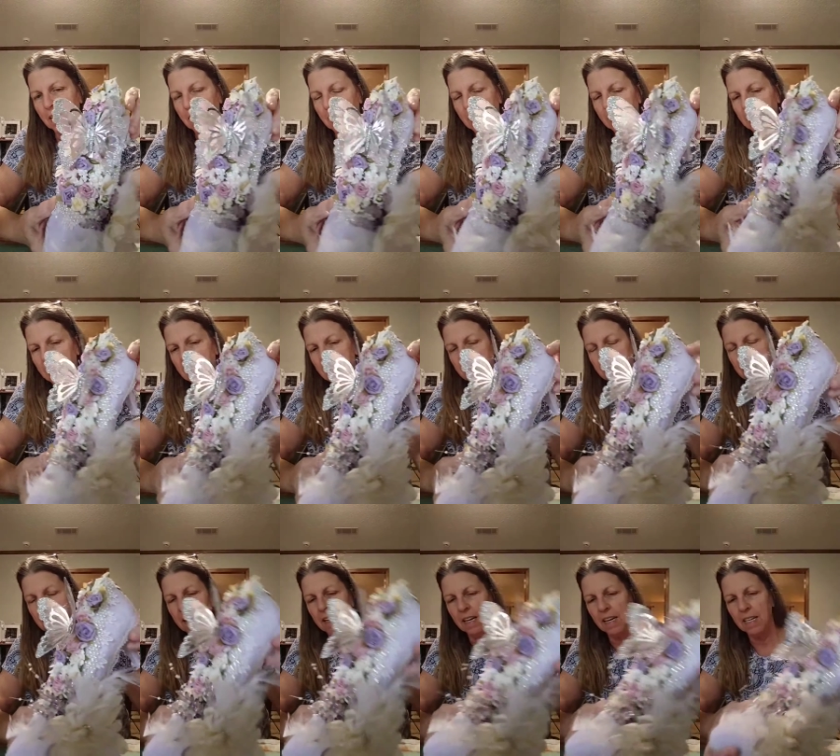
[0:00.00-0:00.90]
And
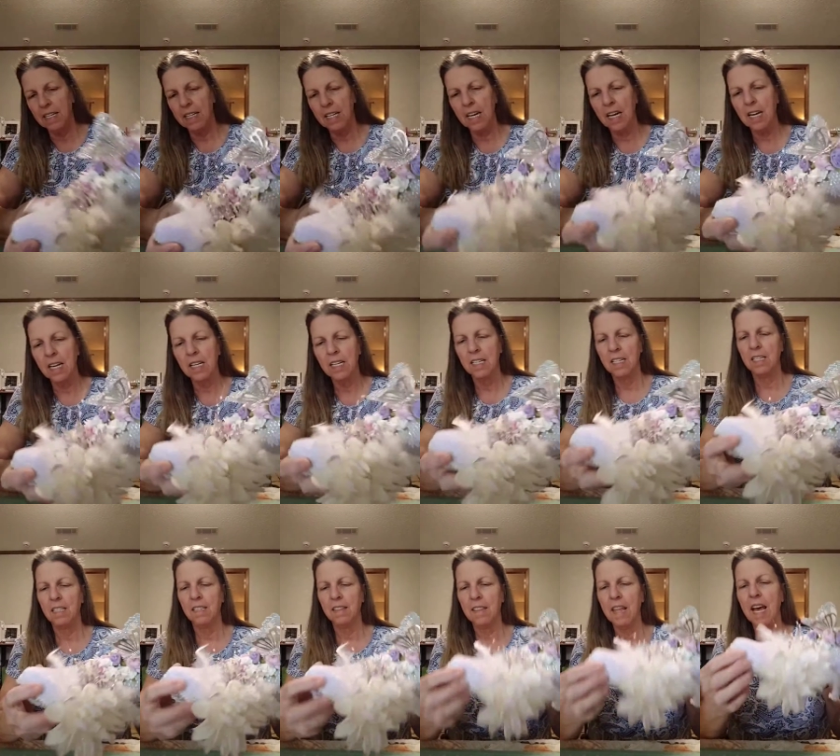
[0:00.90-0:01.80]
then
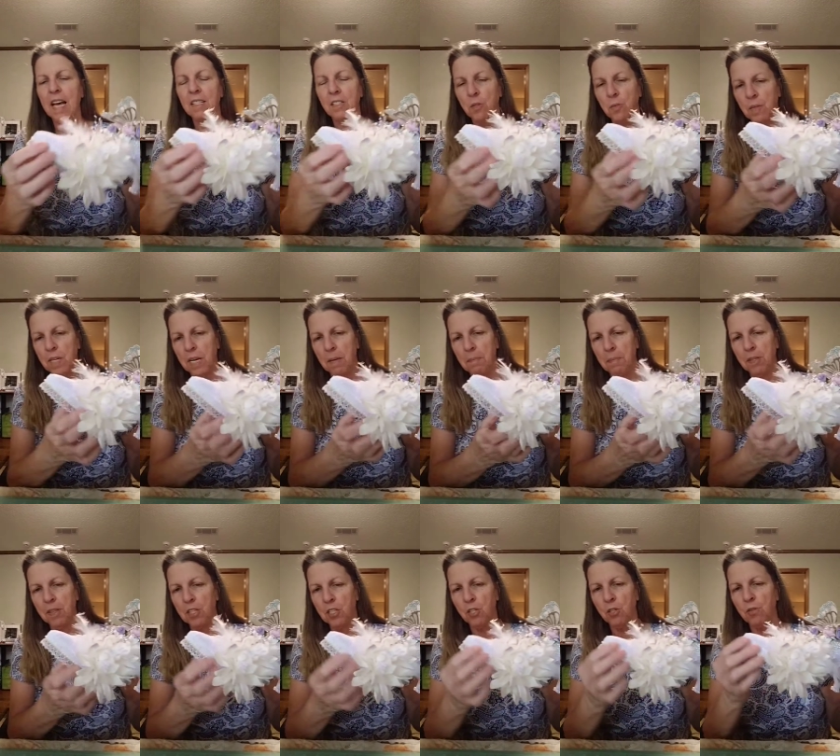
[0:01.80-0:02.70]
that's when I
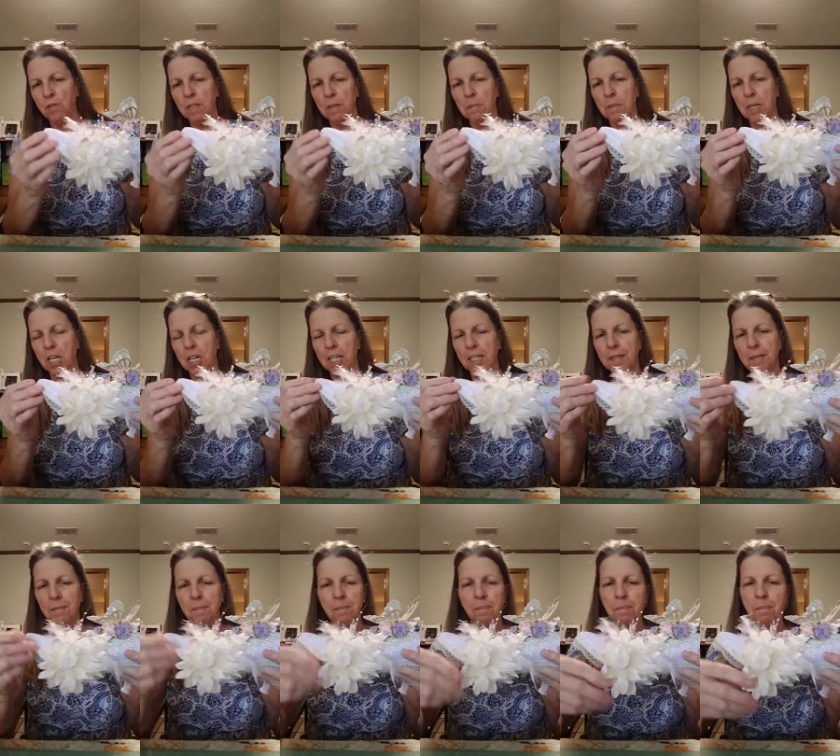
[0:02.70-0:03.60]
put the trim
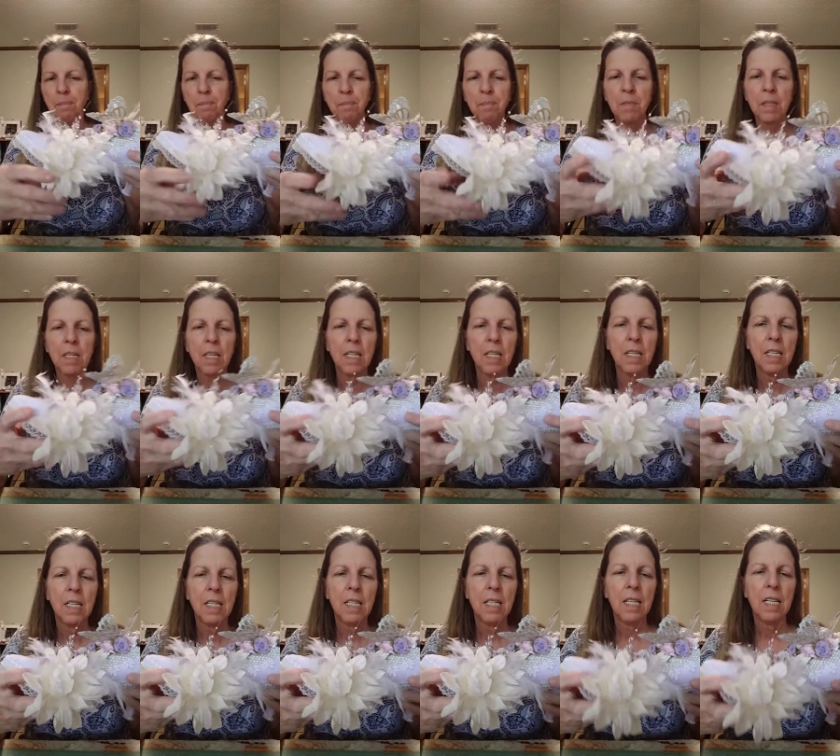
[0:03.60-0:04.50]
on.
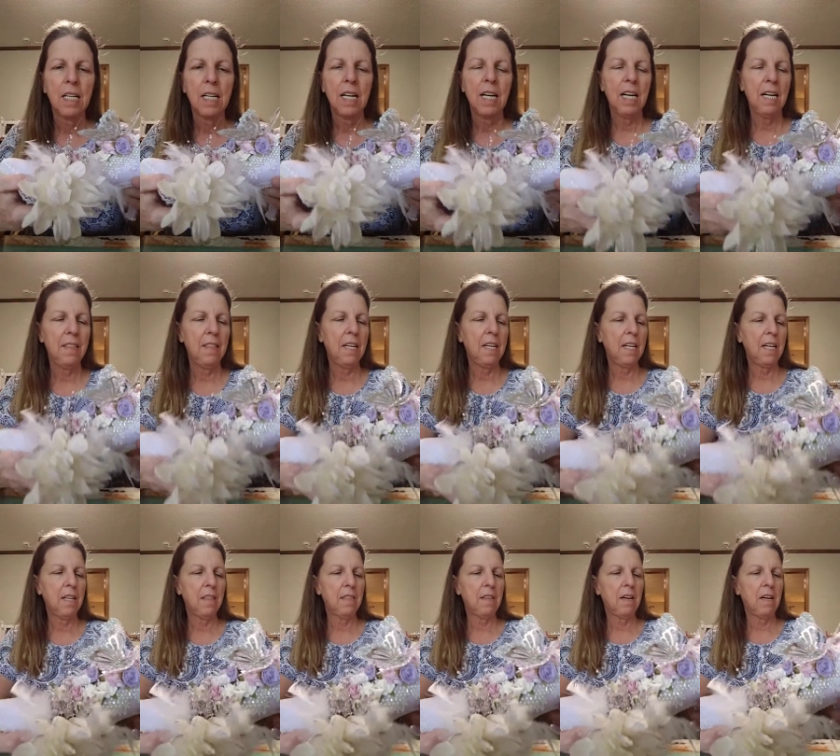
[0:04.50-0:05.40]
And then
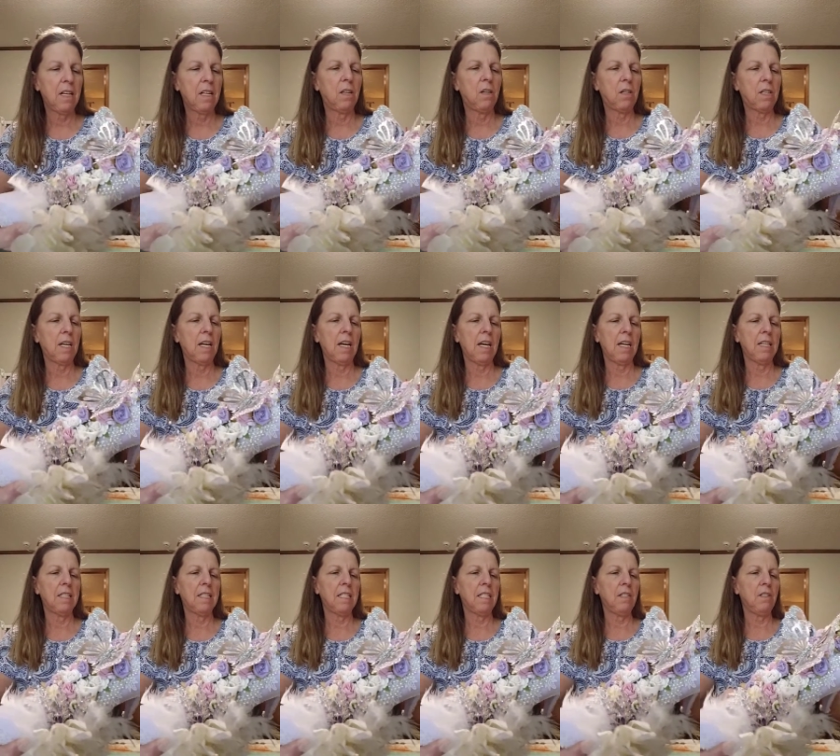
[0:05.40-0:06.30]
I thought, okay, I
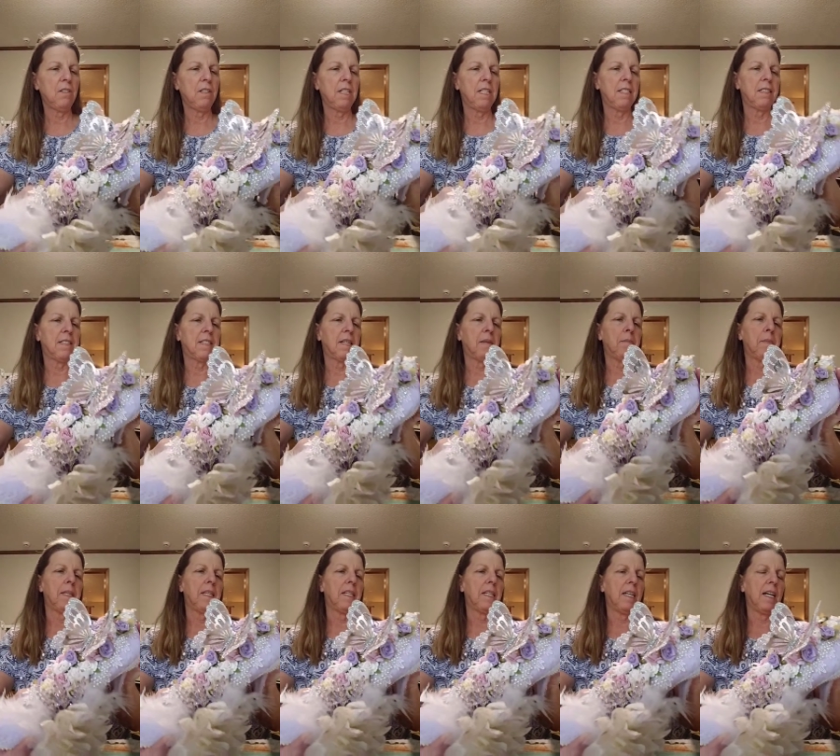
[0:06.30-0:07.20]
still need
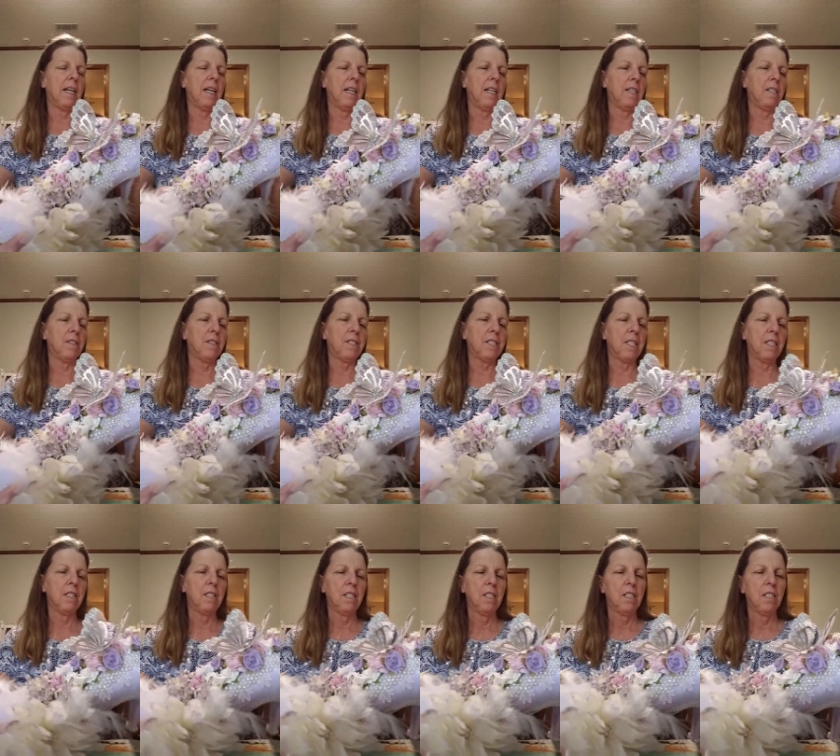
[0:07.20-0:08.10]
something else.
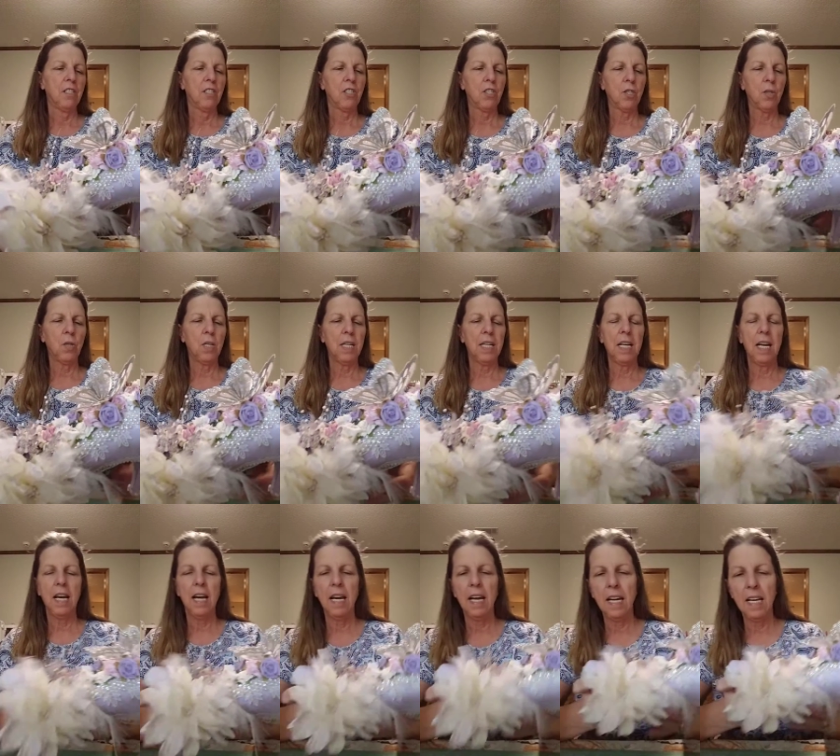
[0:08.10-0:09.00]
So I
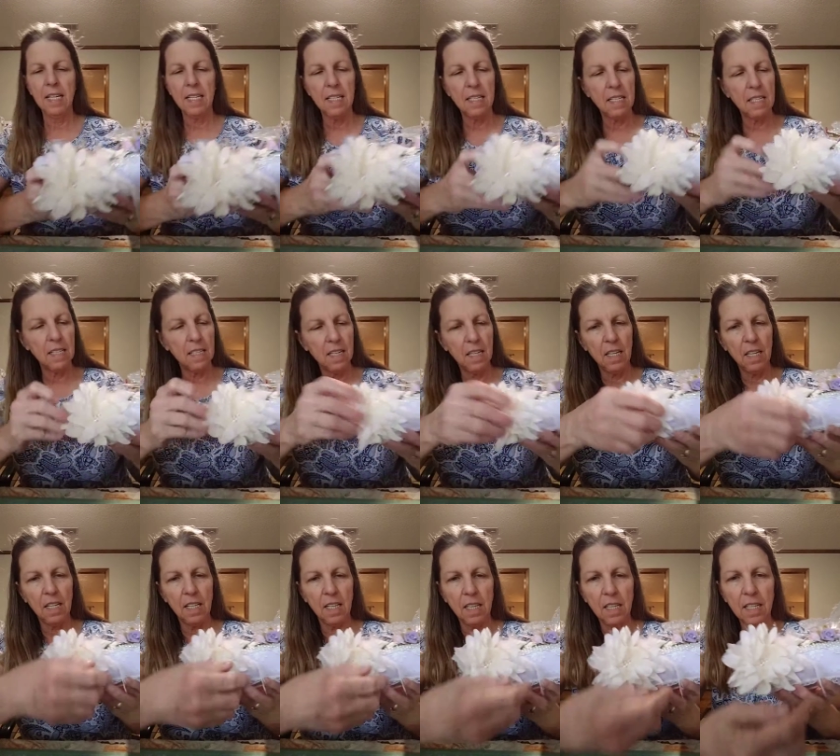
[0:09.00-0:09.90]
had
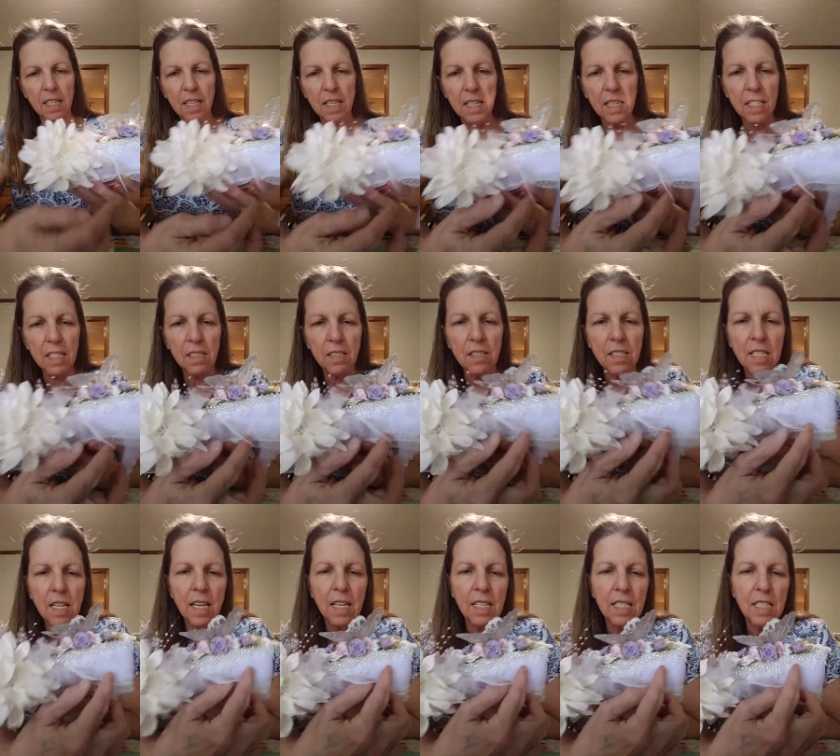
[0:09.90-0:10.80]
a little
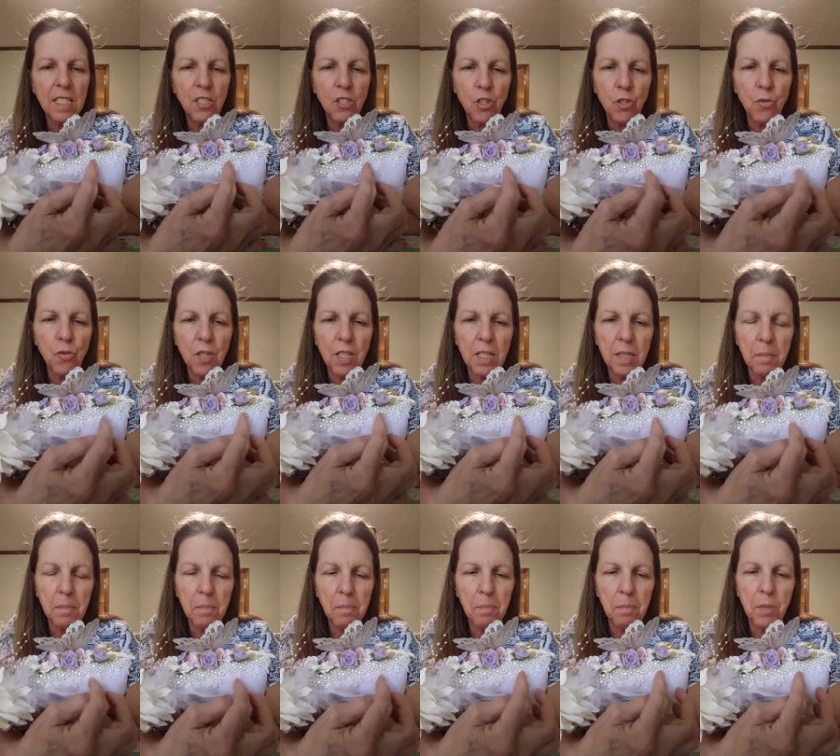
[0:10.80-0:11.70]
tiny
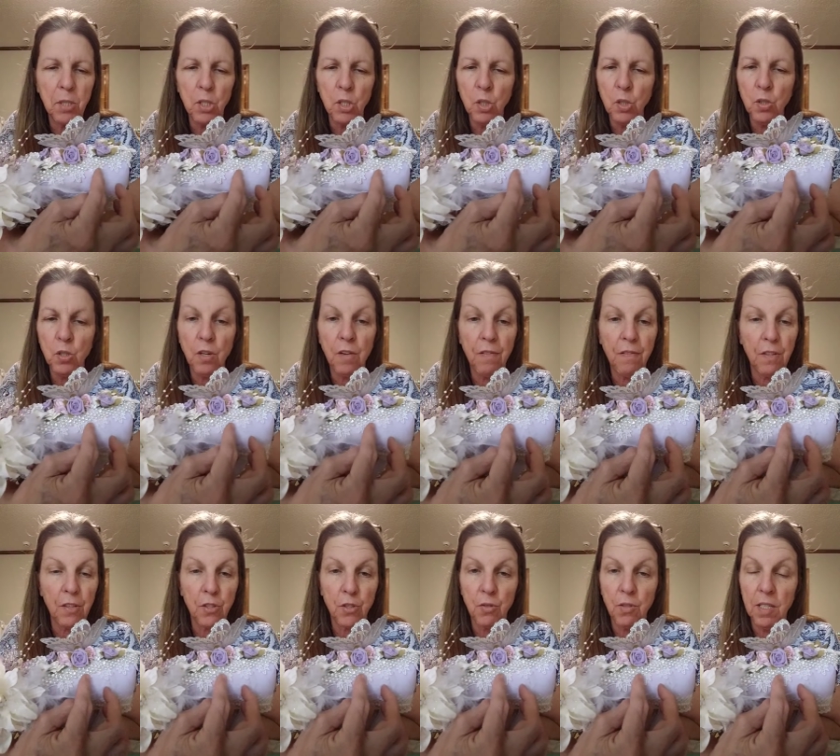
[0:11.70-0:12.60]
trim,
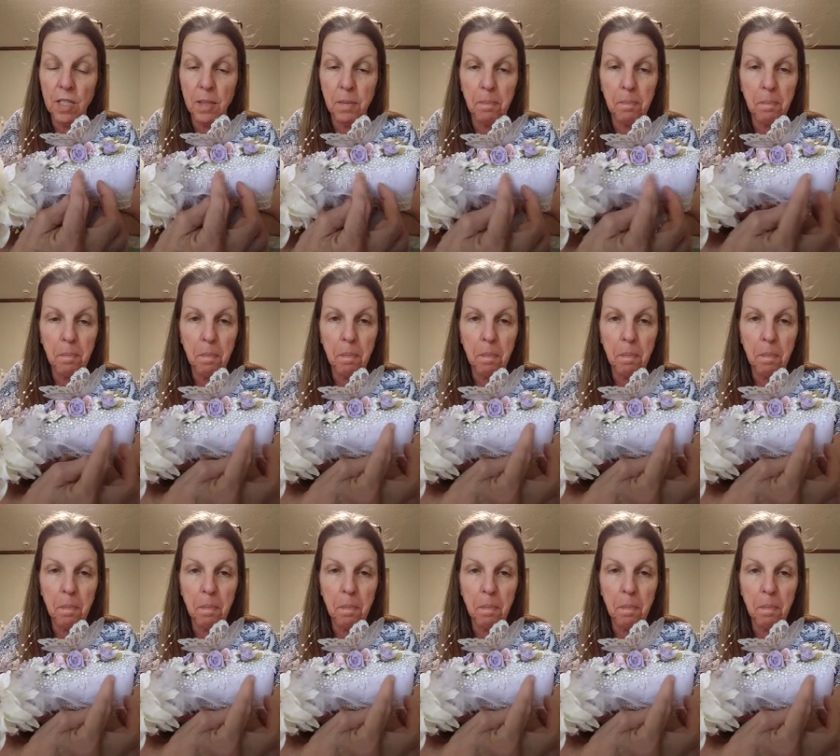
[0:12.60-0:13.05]
beautiful trim.